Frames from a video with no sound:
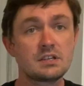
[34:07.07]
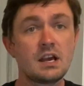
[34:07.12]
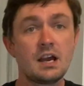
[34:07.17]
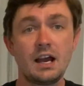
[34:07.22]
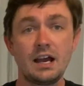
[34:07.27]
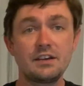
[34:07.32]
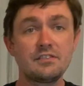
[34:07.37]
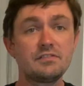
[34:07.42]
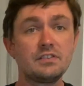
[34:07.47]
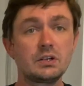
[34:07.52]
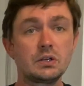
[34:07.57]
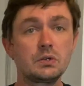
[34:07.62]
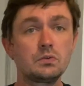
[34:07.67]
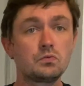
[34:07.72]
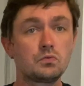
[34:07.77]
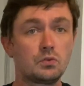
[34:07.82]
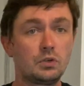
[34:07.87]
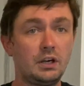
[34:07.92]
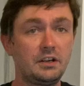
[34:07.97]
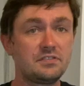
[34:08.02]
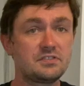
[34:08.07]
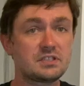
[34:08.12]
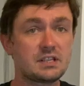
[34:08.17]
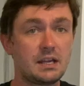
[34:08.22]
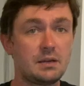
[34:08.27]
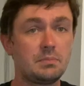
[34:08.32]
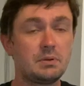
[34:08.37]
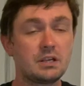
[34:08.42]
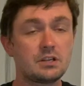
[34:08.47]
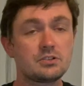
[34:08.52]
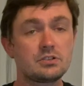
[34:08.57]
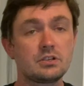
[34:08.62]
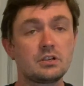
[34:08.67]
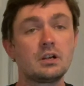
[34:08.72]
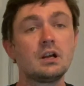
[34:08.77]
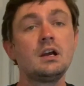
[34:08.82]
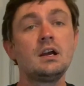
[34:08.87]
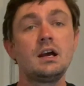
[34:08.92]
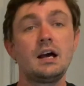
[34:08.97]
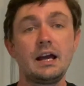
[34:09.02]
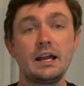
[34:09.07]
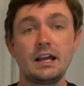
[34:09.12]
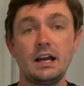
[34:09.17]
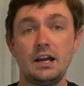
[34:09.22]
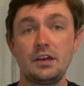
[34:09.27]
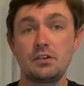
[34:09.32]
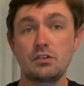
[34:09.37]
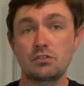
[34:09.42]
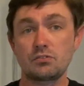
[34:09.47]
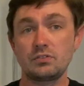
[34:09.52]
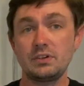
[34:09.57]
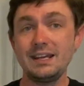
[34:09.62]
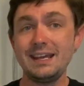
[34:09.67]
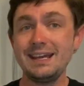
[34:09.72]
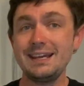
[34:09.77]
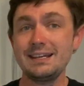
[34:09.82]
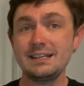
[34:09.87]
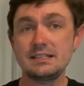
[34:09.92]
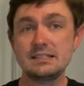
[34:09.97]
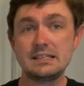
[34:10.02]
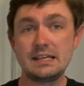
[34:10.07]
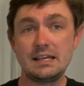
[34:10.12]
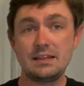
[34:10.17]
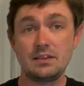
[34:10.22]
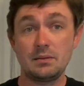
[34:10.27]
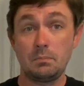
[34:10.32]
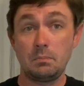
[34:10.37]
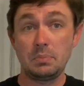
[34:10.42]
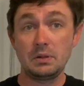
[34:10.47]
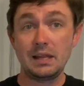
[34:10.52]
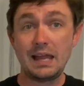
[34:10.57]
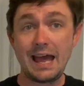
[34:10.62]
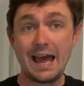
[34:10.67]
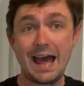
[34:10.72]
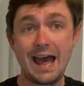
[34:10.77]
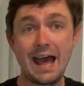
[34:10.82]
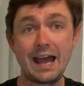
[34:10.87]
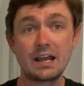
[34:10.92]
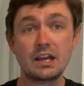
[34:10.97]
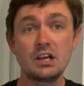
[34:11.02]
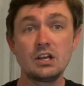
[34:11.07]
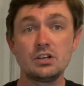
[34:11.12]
I had a very rough sight picture. I got 3 hits in the black,